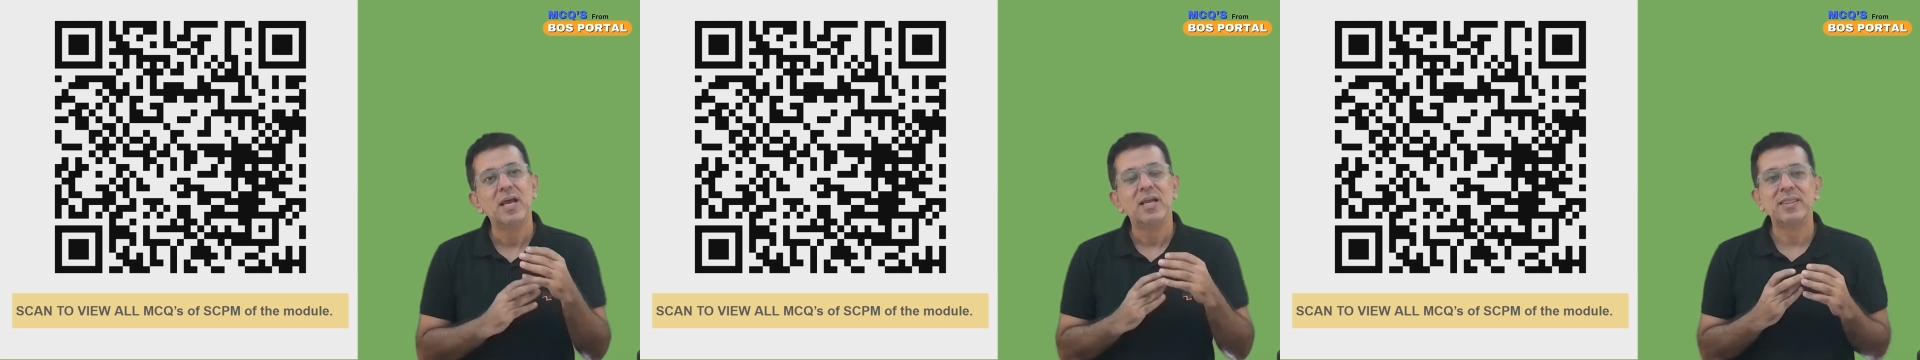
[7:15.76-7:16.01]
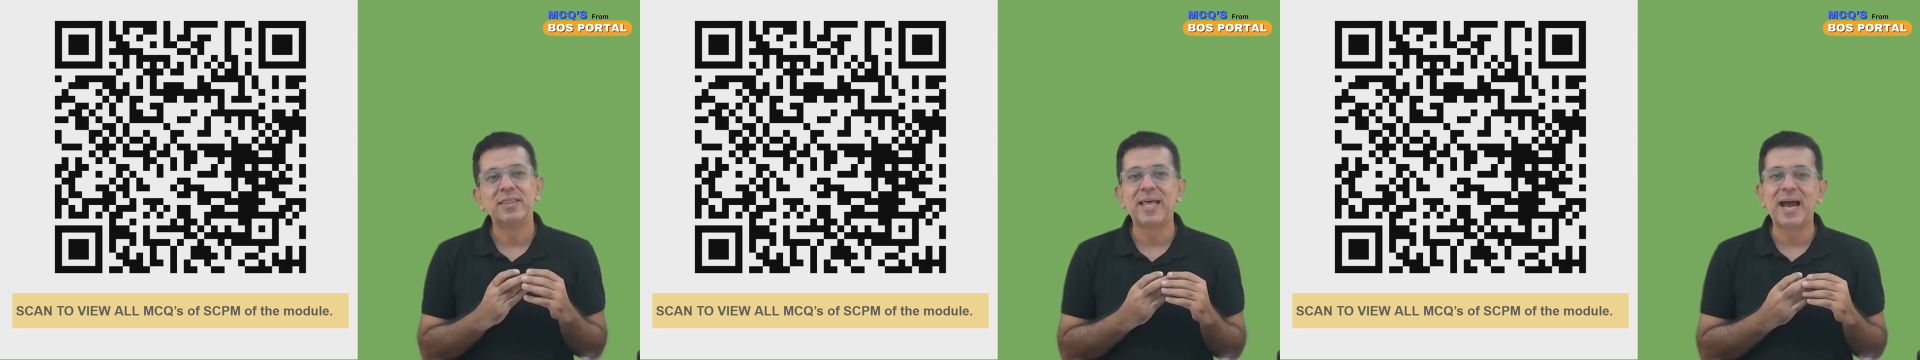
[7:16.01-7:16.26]

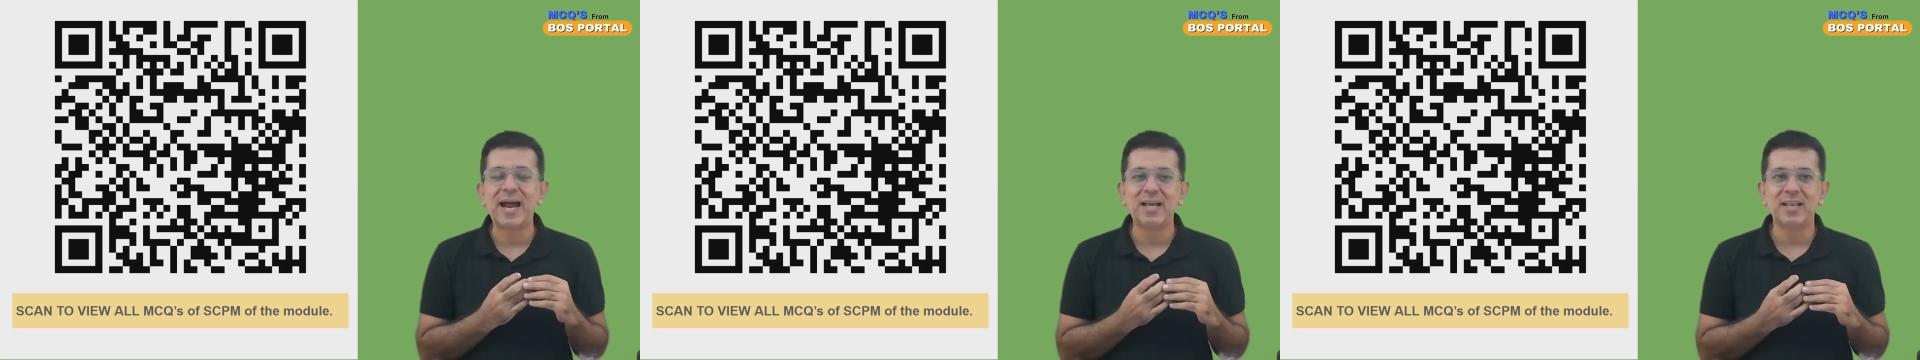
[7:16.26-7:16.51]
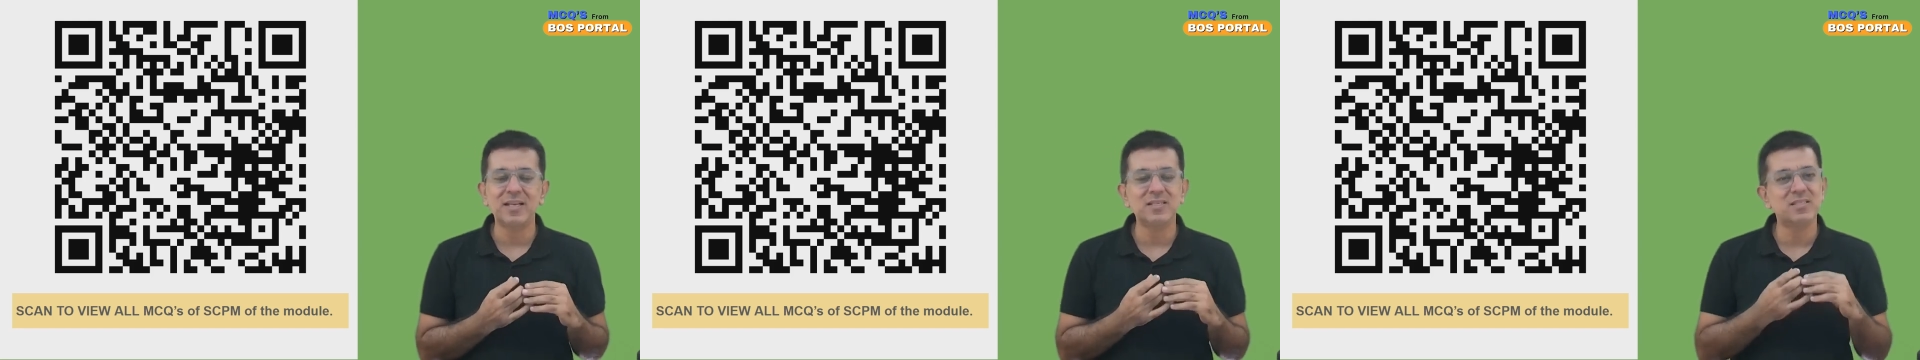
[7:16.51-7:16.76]

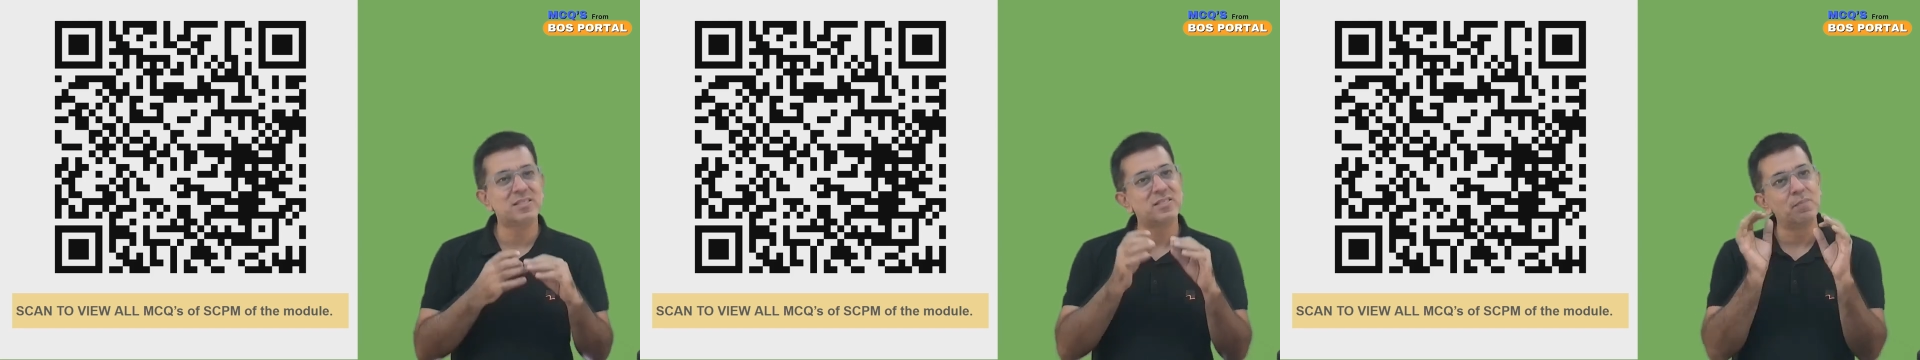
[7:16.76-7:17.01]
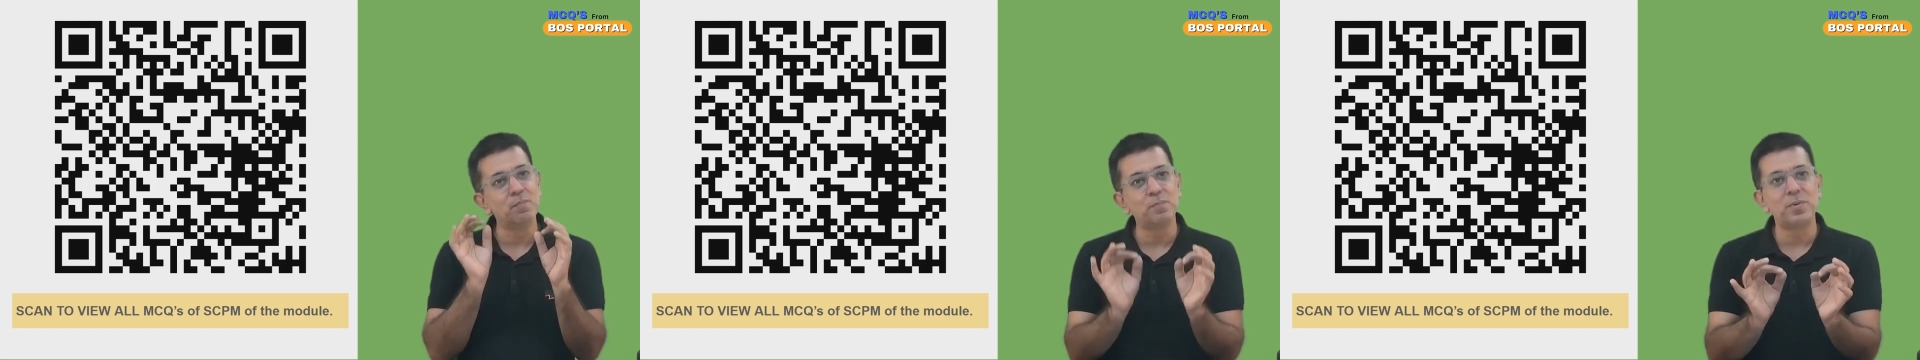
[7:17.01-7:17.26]
That is
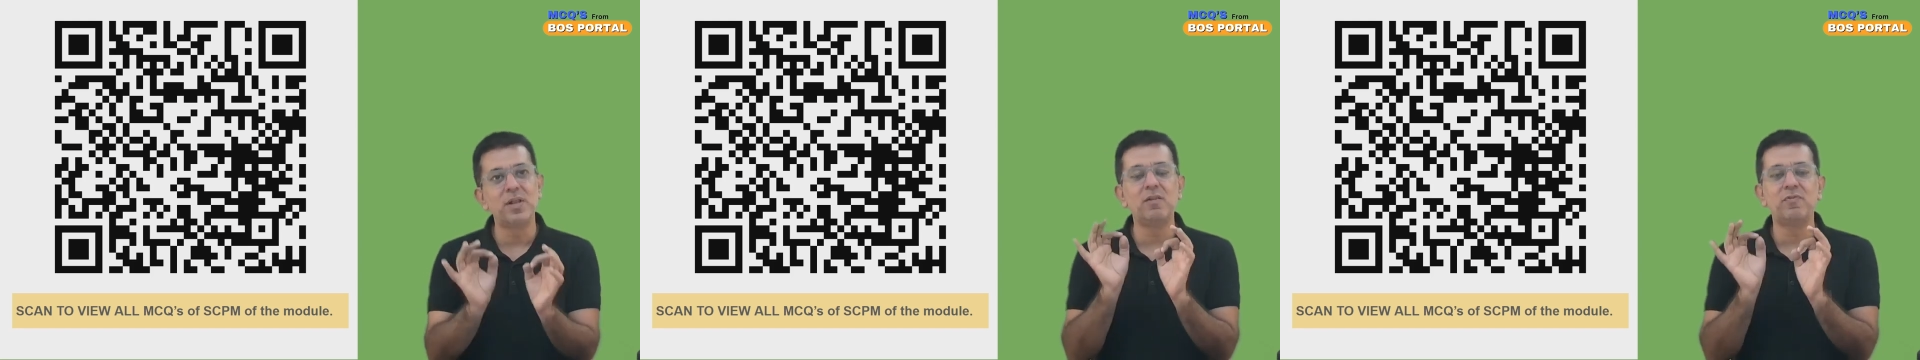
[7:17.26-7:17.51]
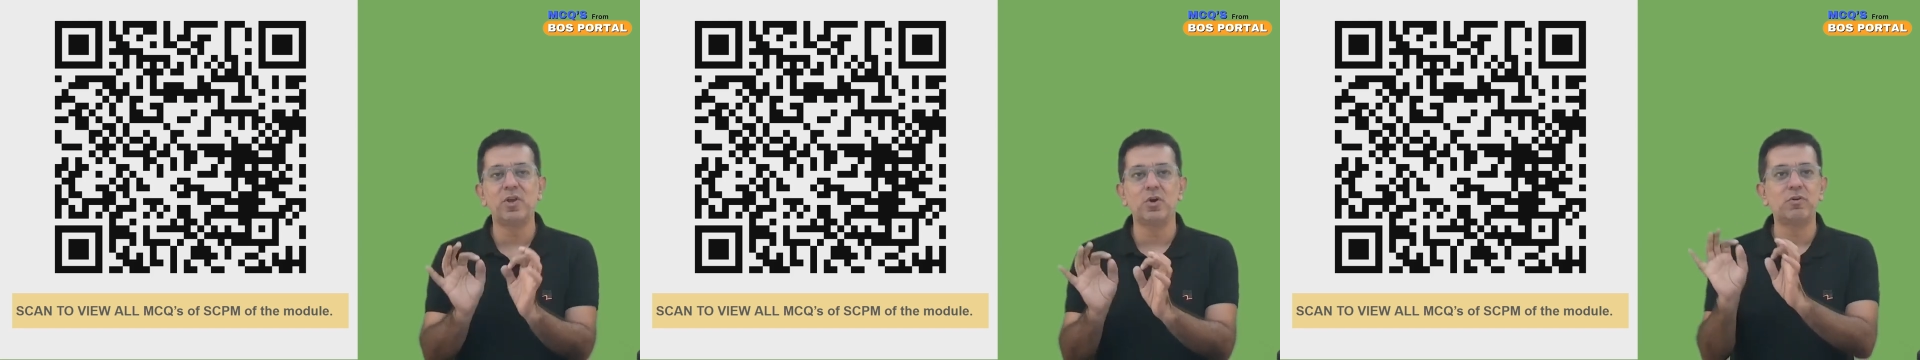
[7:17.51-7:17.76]
simple
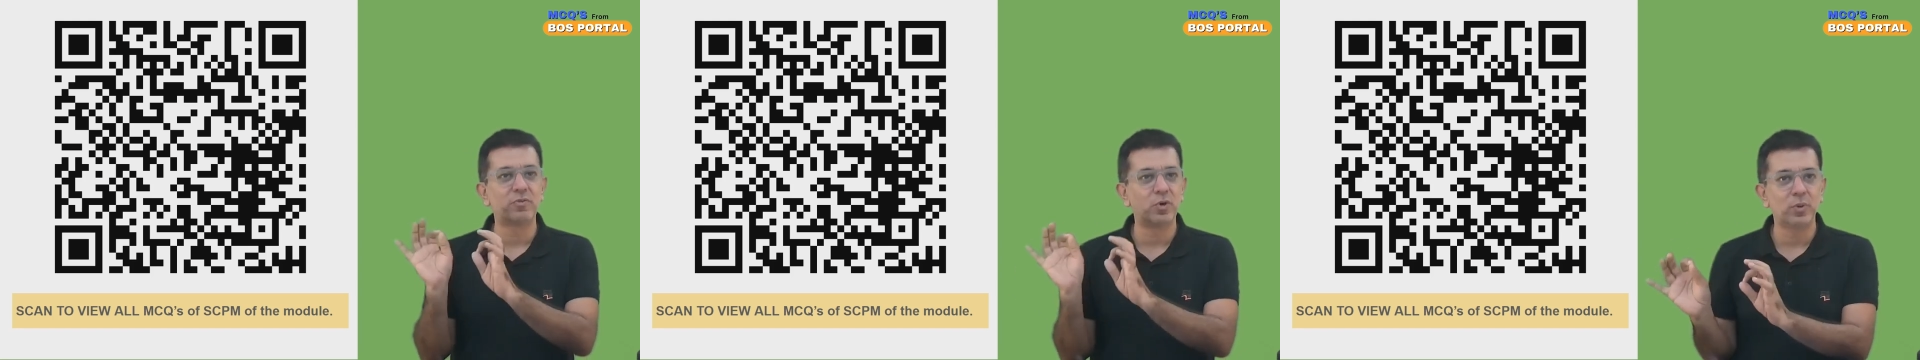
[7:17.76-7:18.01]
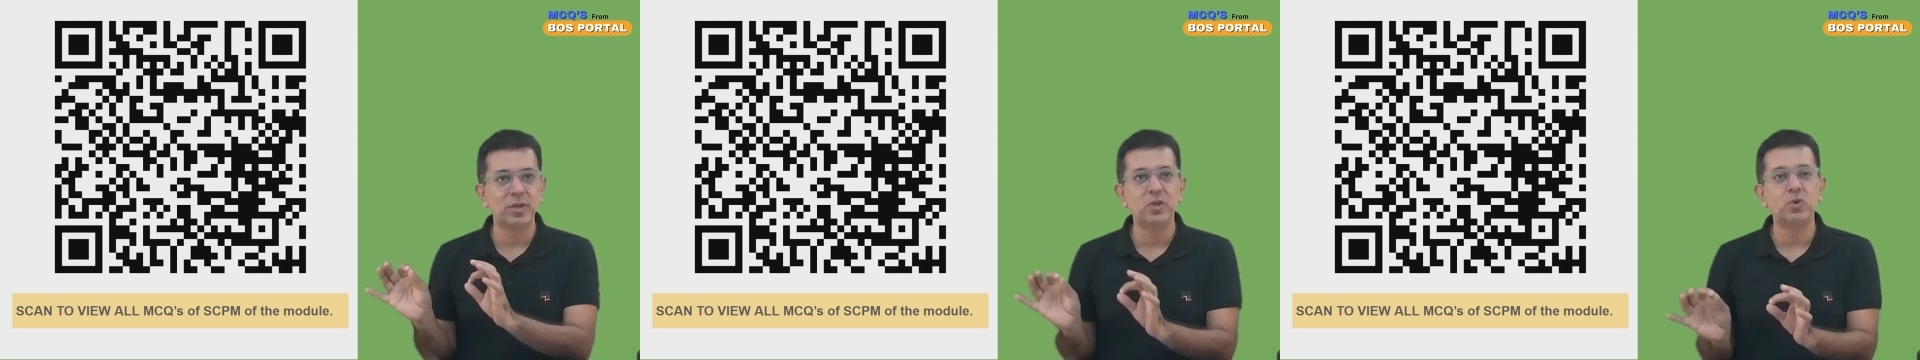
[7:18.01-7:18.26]
way of doing.